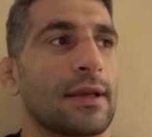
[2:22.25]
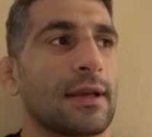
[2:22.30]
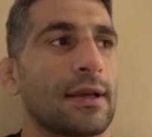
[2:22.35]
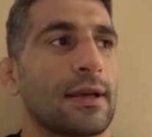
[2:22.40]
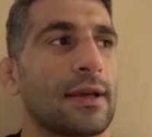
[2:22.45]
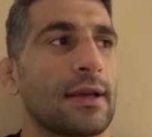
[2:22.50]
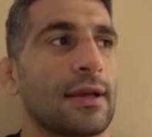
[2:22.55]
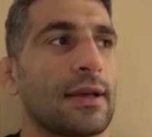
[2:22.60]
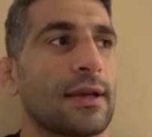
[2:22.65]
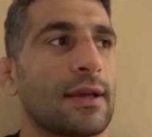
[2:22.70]

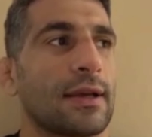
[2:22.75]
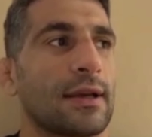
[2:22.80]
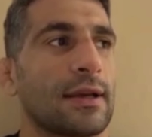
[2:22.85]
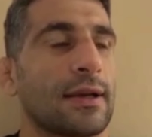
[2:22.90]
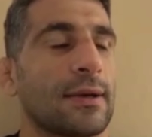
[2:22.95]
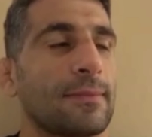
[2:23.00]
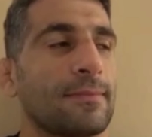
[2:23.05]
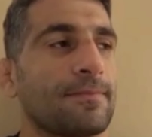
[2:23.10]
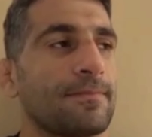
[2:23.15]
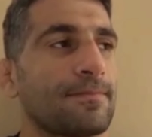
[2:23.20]

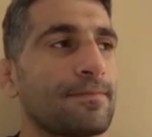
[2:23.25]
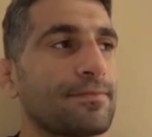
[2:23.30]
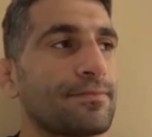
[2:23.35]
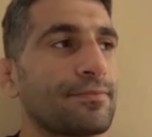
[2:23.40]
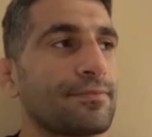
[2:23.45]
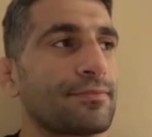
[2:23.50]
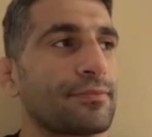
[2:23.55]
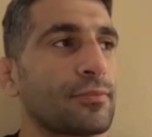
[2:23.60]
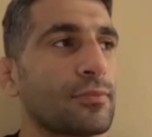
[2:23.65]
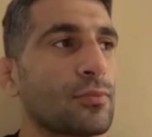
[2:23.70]

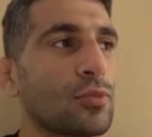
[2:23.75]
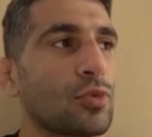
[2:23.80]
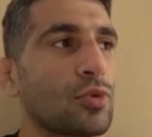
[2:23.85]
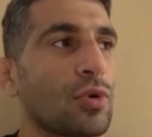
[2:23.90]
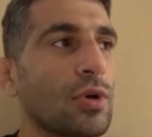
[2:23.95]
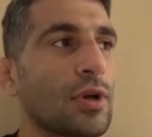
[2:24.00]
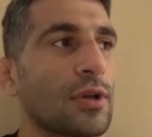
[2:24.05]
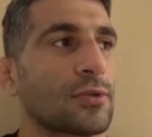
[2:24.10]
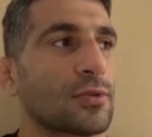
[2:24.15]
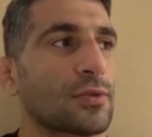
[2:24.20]

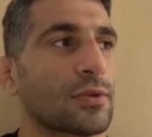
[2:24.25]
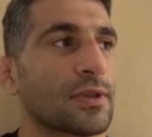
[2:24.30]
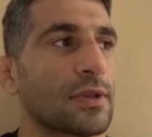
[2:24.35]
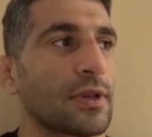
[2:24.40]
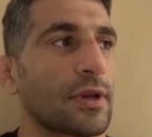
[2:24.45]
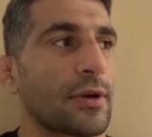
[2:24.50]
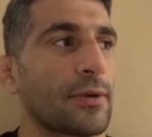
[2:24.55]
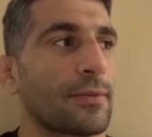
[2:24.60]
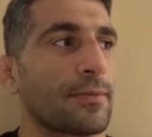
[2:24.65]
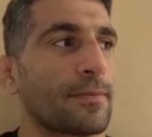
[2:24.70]
Who else was
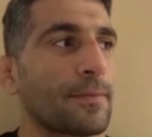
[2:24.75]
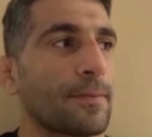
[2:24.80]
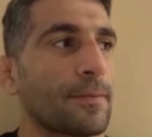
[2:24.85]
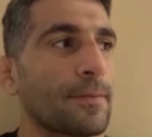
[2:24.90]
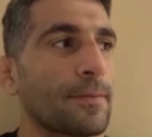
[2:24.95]
there?